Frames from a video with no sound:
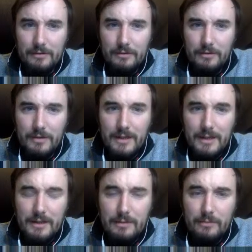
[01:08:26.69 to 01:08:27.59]
So United
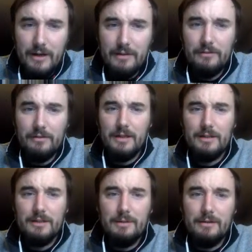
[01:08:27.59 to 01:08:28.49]
Kingdom, France,
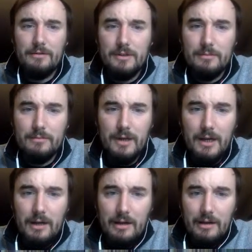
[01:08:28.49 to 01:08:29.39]
Italy, Belgium,
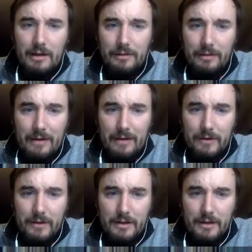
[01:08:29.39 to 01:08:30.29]
South
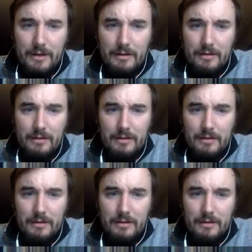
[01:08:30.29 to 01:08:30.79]
Africa,